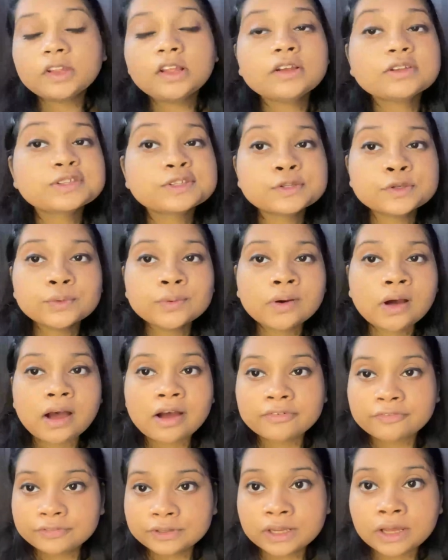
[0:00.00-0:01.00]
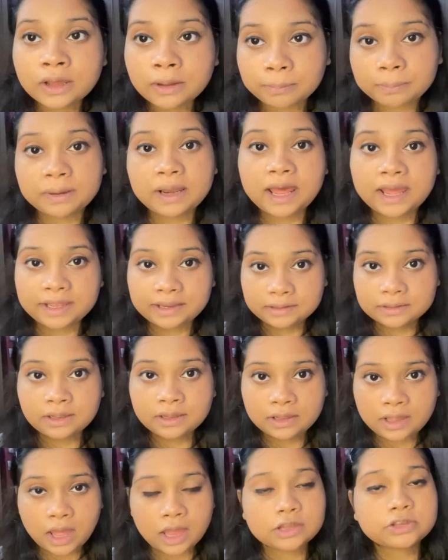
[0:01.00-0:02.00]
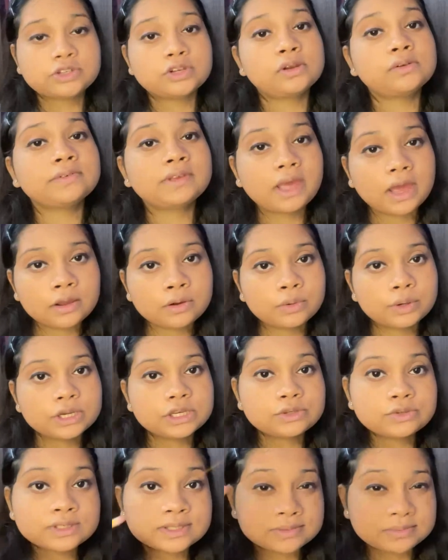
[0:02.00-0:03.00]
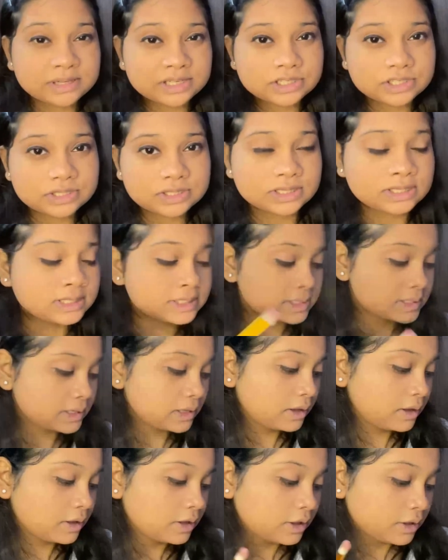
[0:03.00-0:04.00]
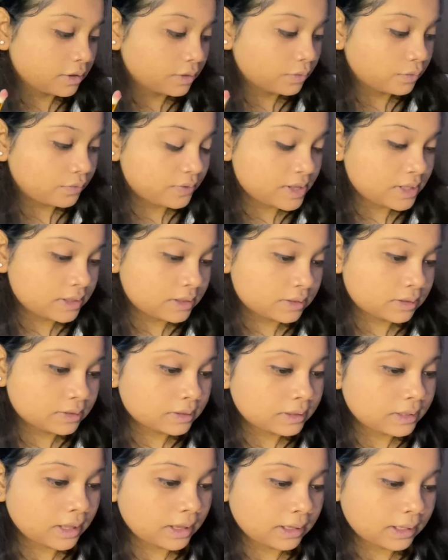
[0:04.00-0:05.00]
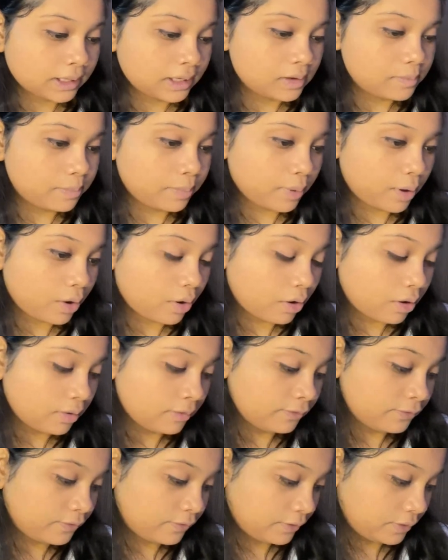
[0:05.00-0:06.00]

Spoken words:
So after applying the kajal, we are going to smudge this with the help of